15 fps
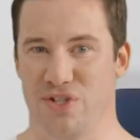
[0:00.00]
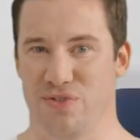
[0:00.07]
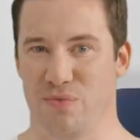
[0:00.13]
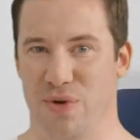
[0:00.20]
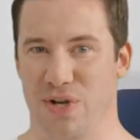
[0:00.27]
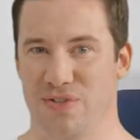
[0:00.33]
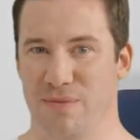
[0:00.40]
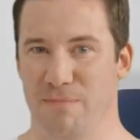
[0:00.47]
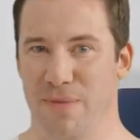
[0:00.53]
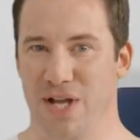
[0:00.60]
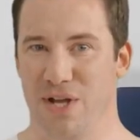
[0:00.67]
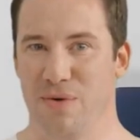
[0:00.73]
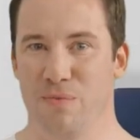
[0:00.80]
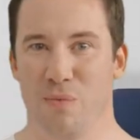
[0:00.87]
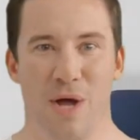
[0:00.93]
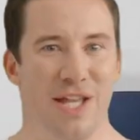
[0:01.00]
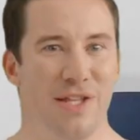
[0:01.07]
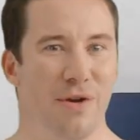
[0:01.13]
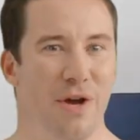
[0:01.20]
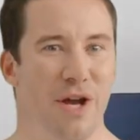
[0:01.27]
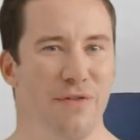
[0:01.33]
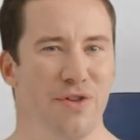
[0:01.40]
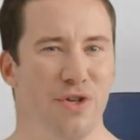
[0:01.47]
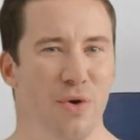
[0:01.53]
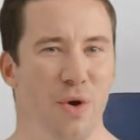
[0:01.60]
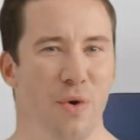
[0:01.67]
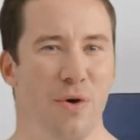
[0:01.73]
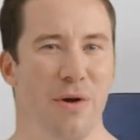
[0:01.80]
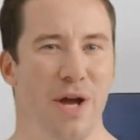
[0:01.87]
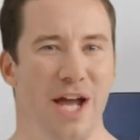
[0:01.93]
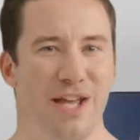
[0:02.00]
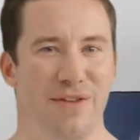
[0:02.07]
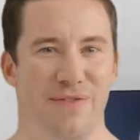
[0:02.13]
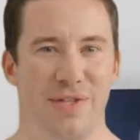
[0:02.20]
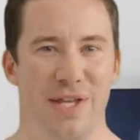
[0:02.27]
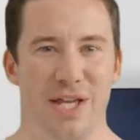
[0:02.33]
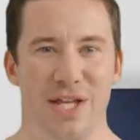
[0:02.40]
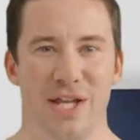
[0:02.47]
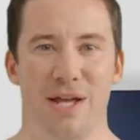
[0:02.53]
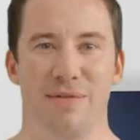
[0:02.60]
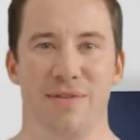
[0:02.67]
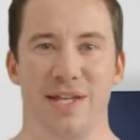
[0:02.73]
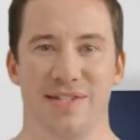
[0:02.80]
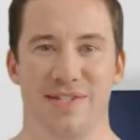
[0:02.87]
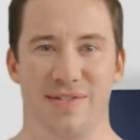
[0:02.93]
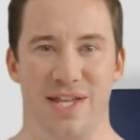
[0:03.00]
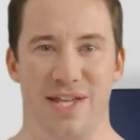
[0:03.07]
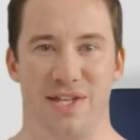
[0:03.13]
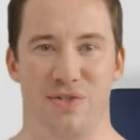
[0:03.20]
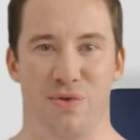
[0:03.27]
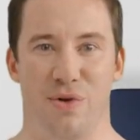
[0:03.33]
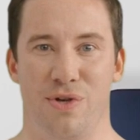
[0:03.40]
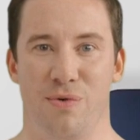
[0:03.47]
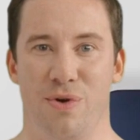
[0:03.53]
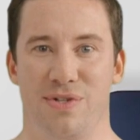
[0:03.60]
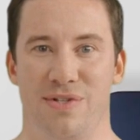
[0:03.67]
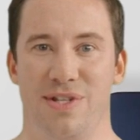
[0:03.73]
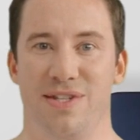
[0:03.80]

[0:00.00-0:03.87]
just wears a pair of white gloves your whole life. This thing is going to look